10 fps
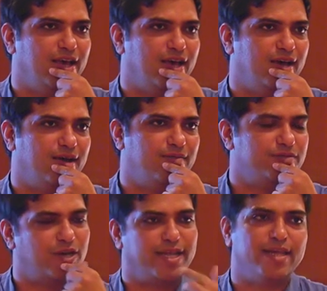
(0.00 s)
Uh,
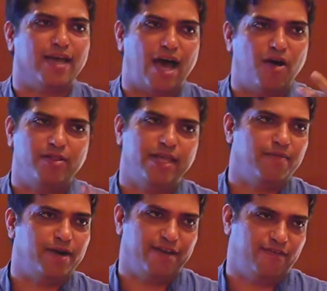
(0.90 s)
so I think how to think
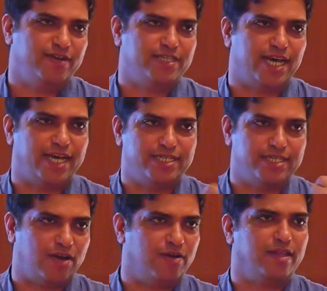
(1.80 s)
about different
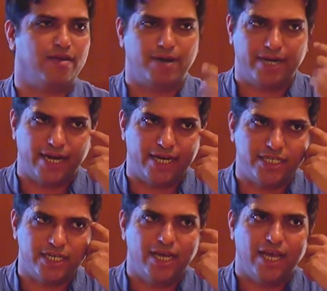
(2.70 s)
sizes, how to think about touch,